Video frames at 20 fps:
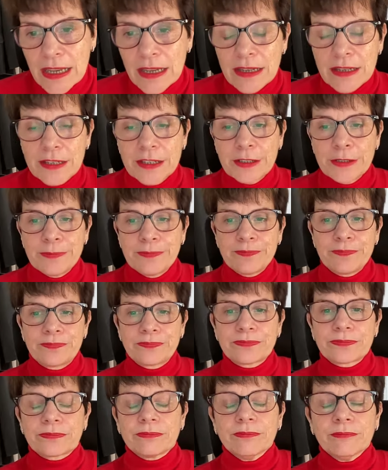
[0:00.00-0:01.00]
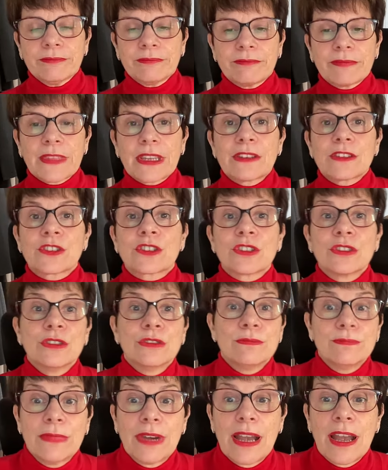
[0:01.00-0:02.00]
Um,
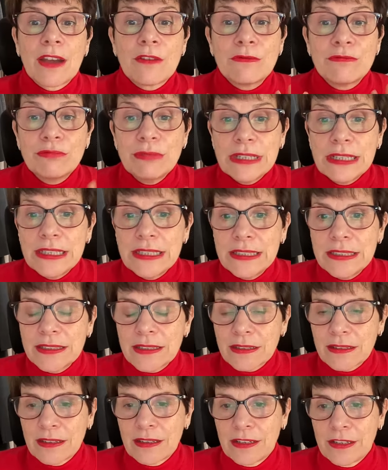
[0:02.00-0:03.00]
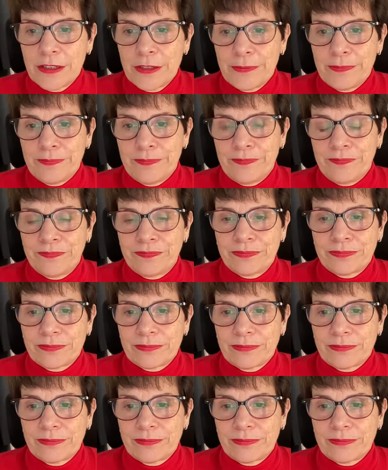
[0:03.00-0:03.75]
so I really, um,